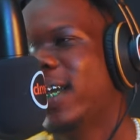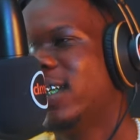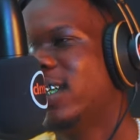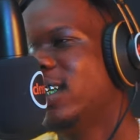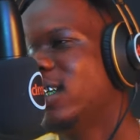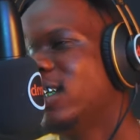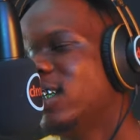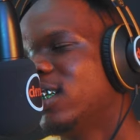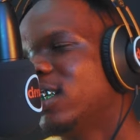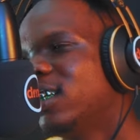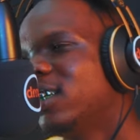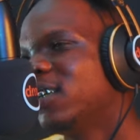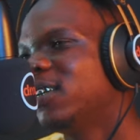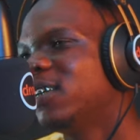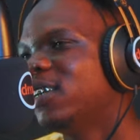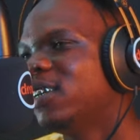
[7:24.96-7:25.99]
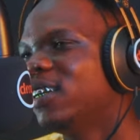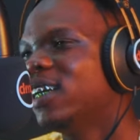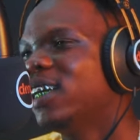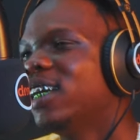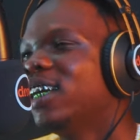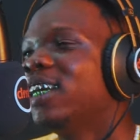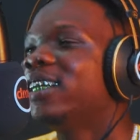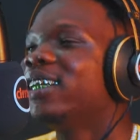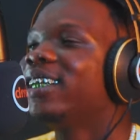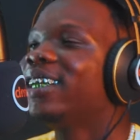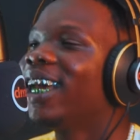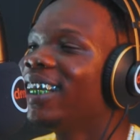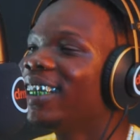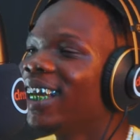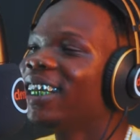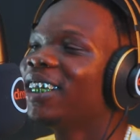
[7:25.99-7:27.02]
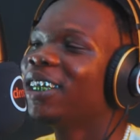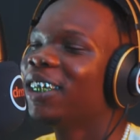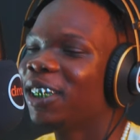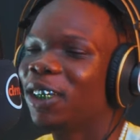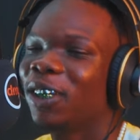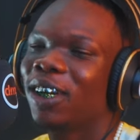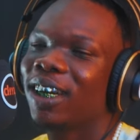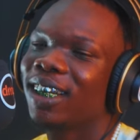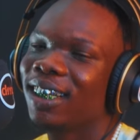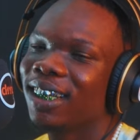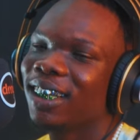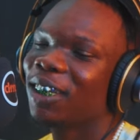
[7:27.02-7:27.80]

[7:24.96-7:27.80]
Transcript: up to you like, "Yo, bro, you got traction going crazy. on."